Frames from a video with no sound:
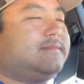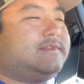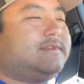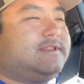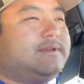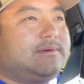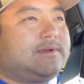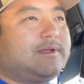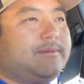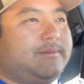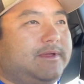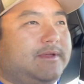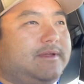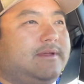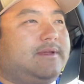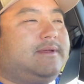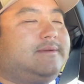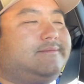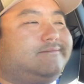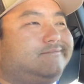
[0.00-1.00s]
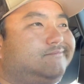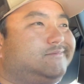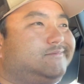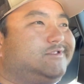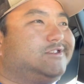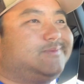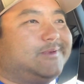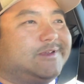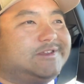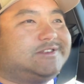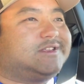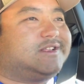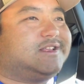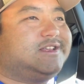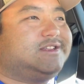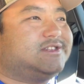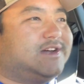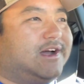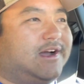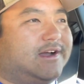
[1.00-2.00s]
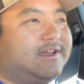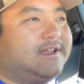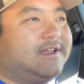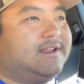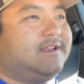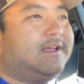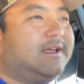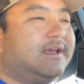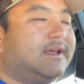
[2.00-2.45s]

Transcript: Then we're gonna be just basically talking,